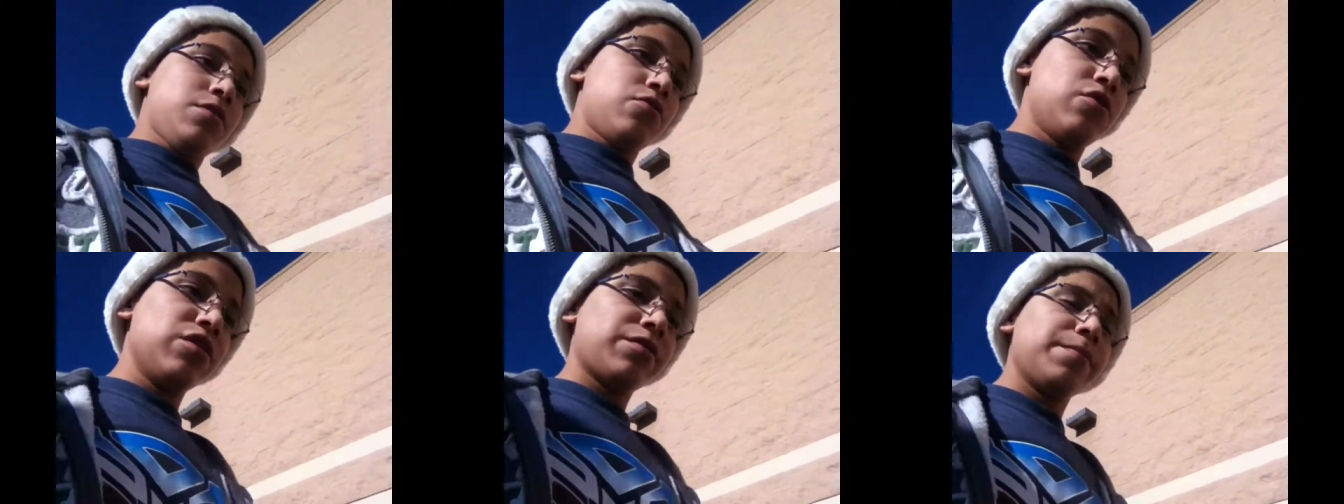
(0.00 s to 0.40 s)

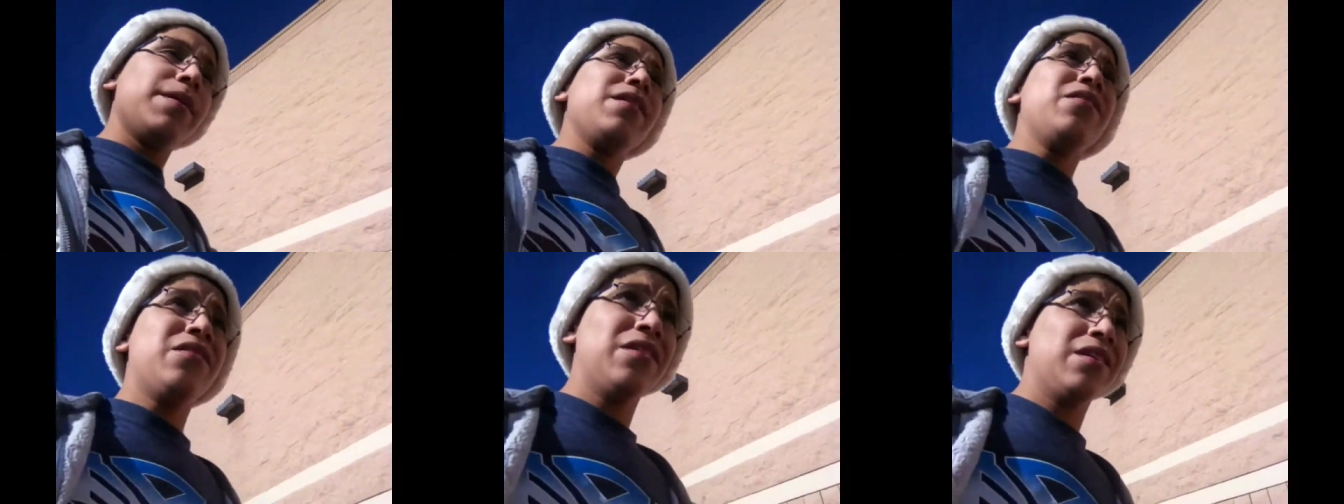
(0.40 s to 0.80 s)

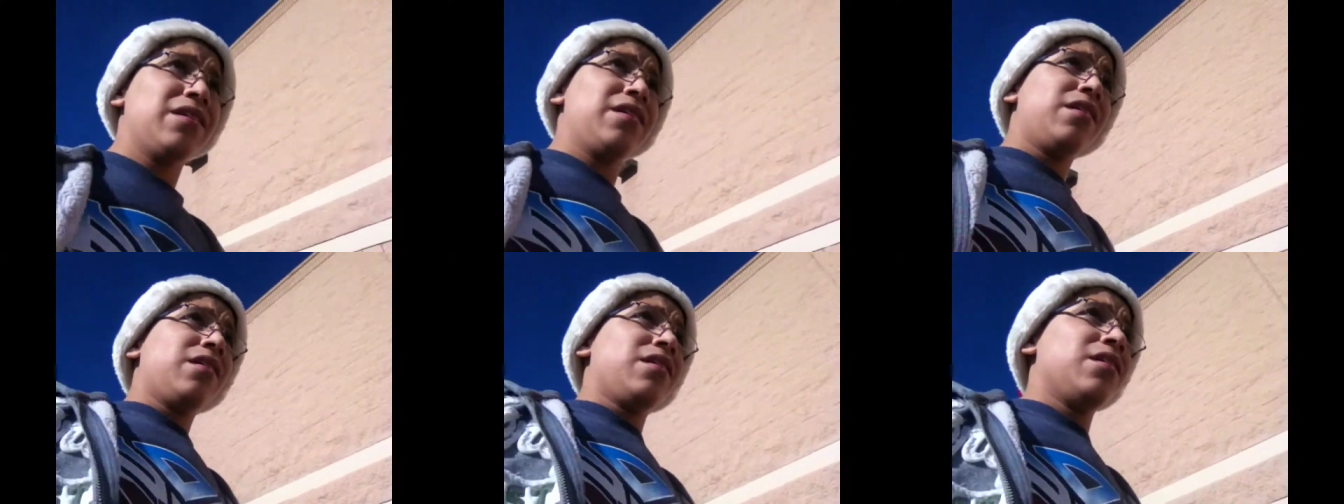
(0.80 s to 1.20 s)
Christmas
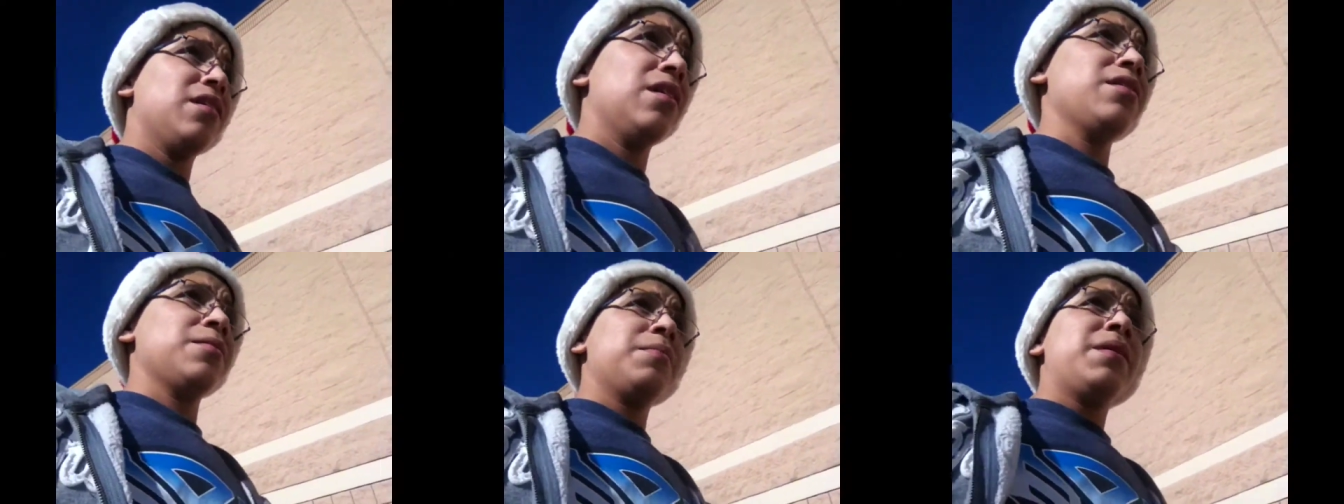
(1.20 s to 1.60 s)

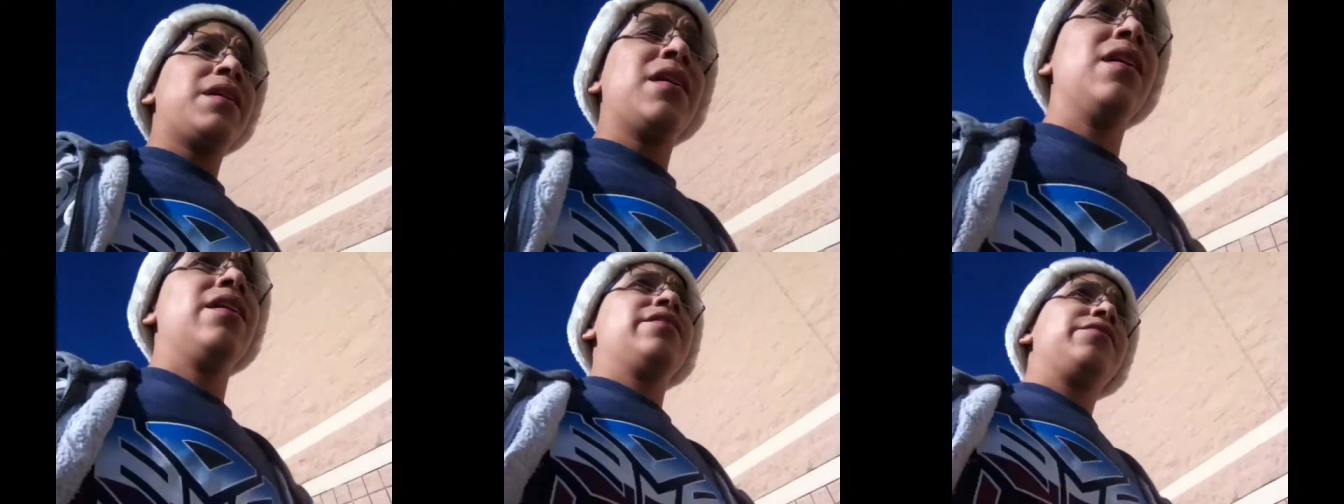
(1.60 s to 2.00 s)

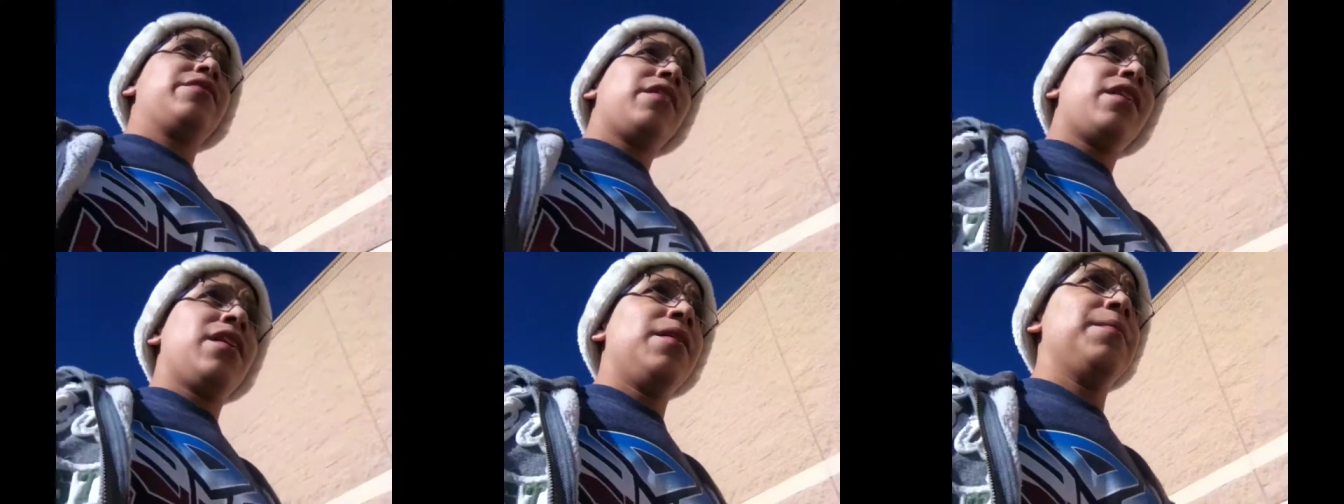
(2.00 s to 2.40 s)
because
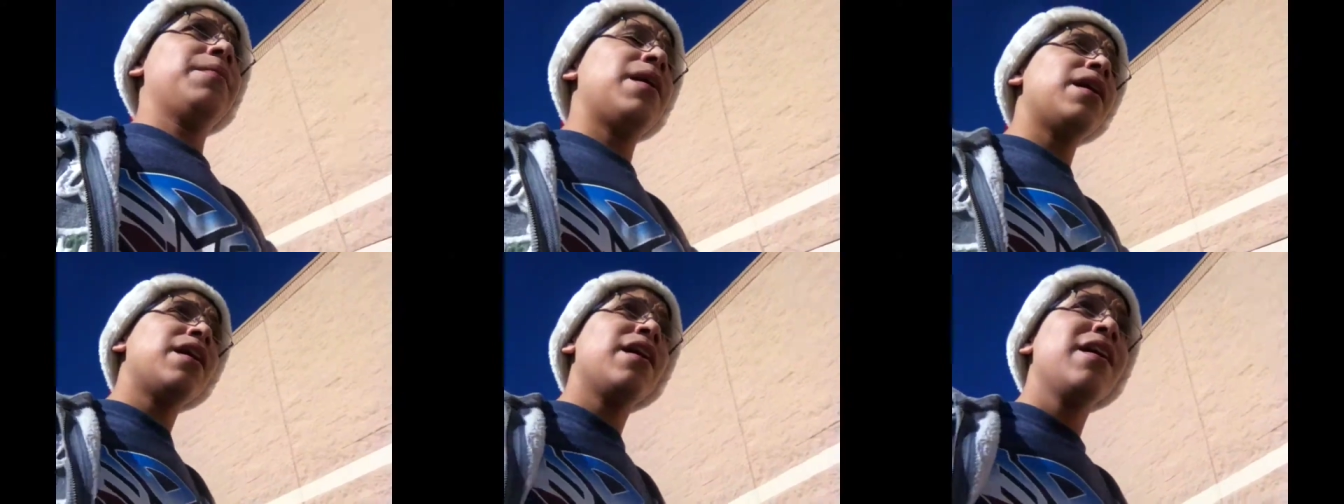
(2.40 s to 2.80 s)

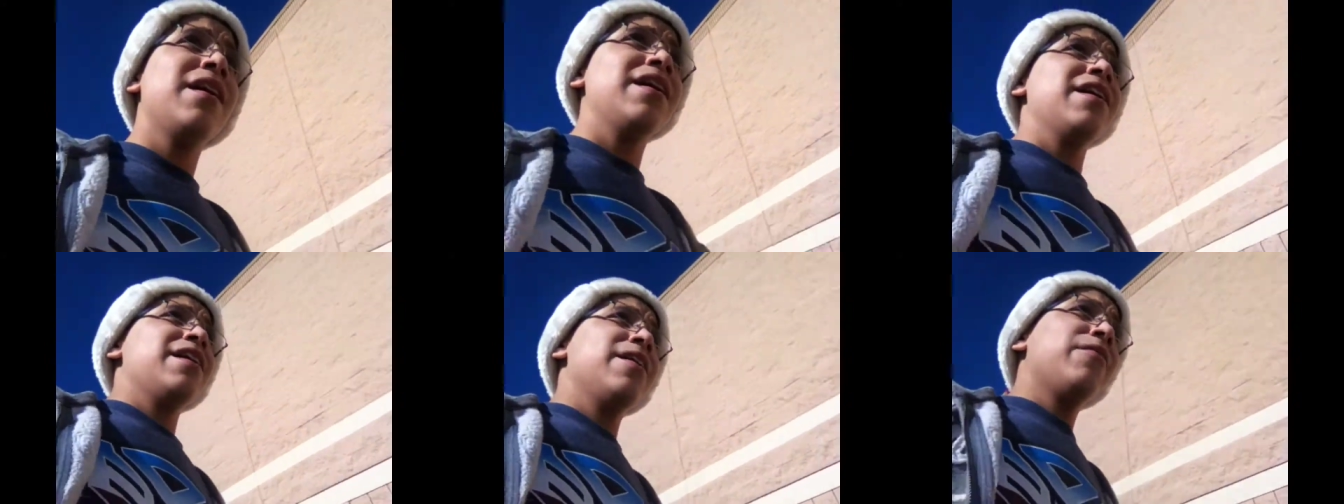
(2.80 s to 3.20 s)

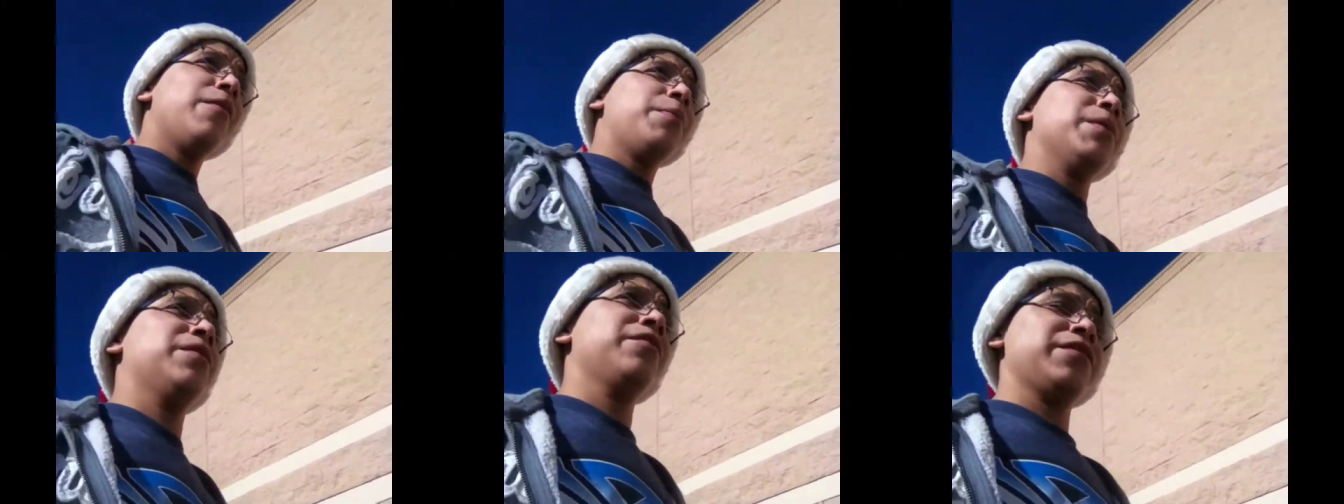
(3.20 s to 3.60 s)
if
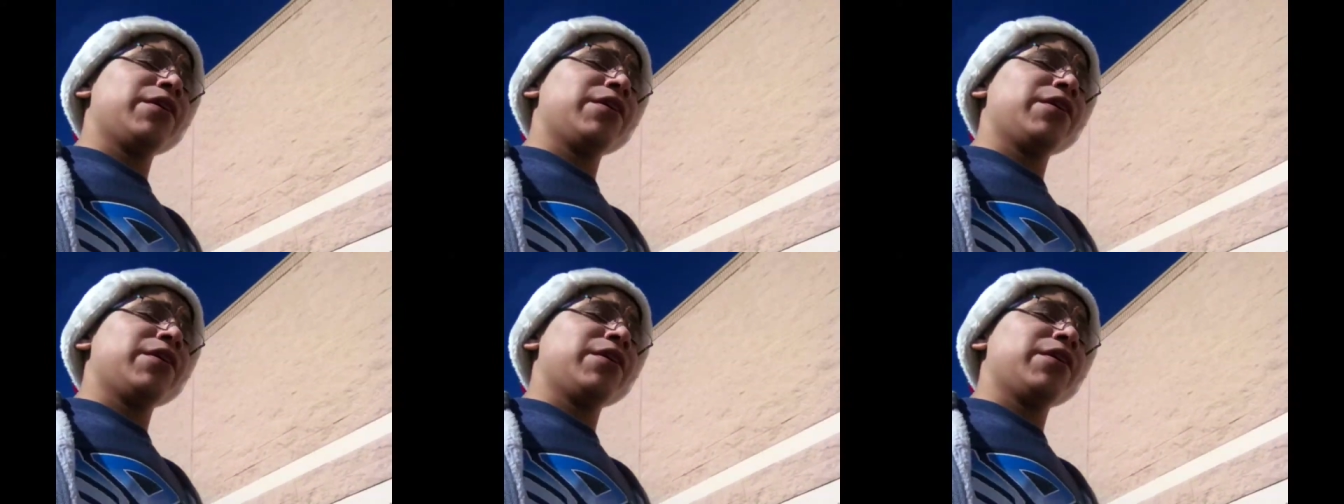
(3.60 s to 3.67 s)
I put the